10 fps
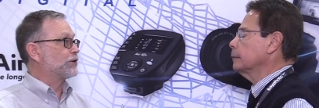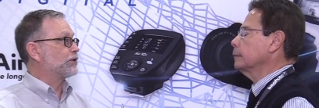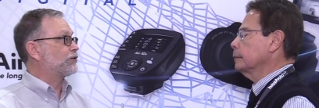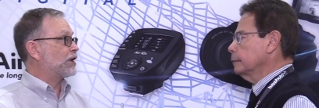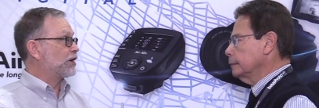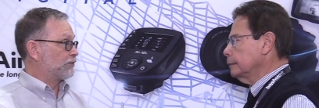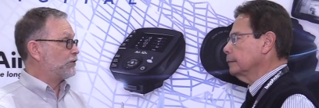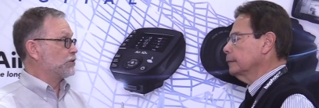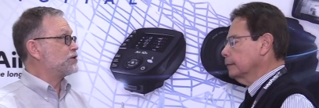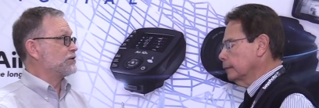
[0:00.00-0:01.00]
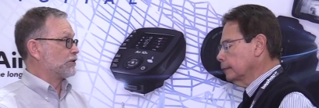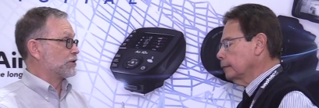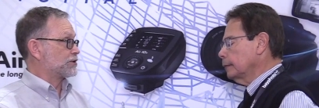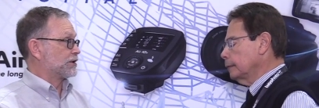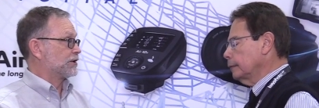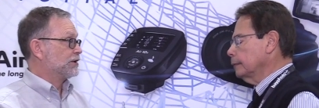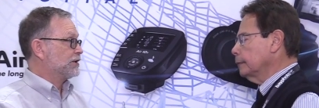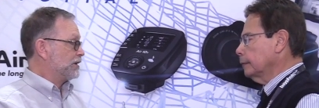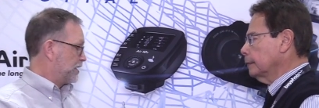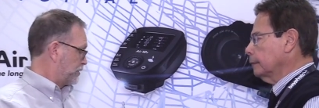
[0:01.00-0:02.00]
Speaker 1: Thirds, and a Fuji version.
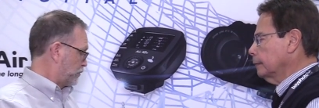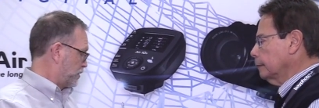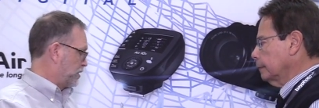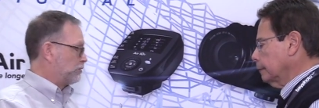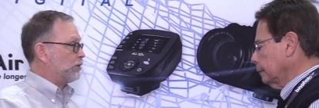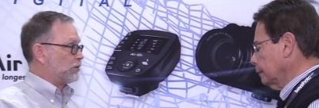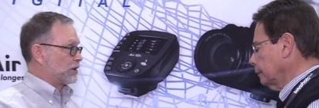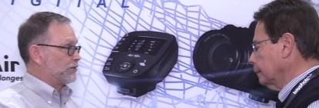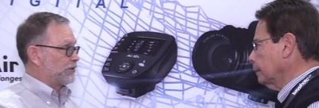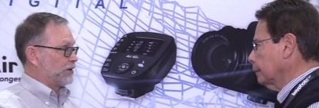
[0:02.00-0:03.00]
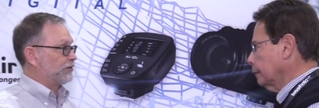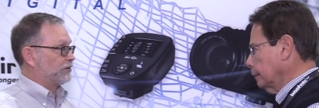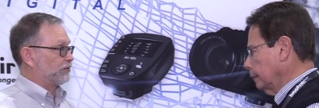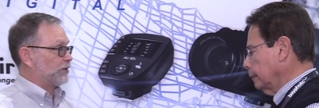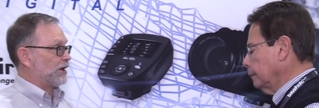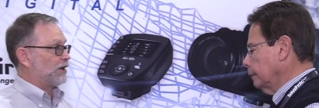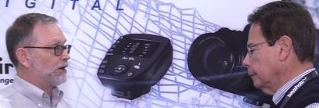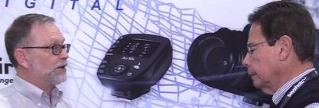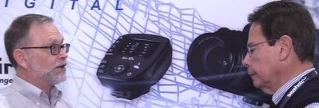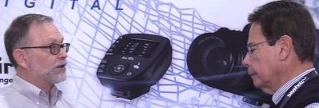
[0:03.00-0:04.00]
And so it will work with this as well.
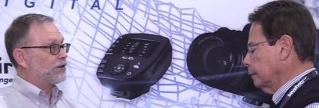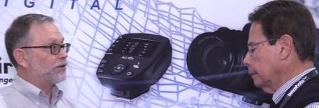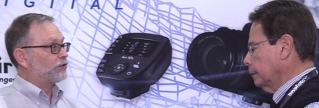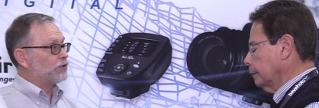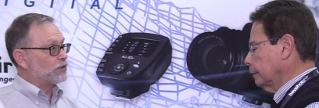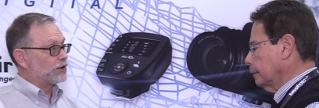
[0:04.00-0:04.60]
This new